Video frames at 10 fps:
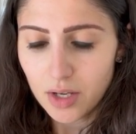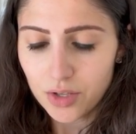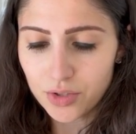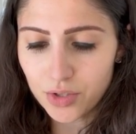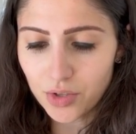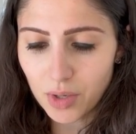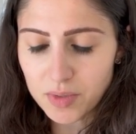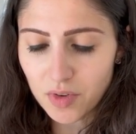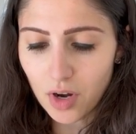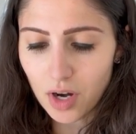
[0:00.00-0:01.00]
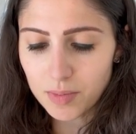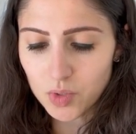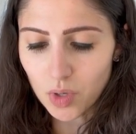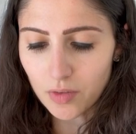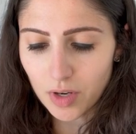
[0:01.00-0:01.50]
30 grams of carbs,
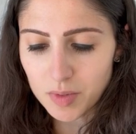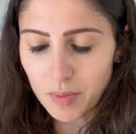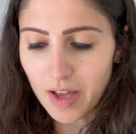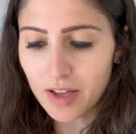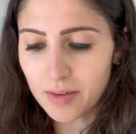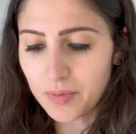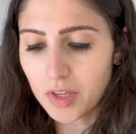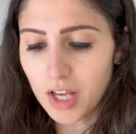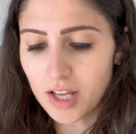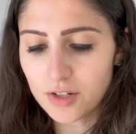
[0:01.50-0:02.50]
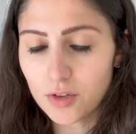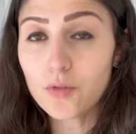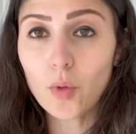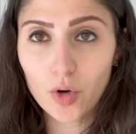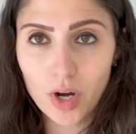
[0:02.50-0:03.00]
12 grams of fat, and
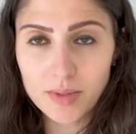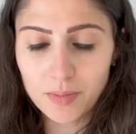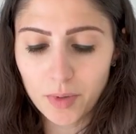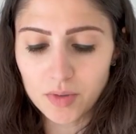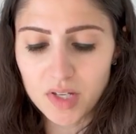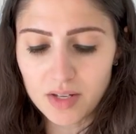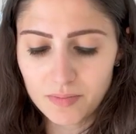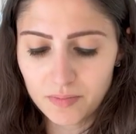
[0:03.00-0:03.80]
4 grams of protein.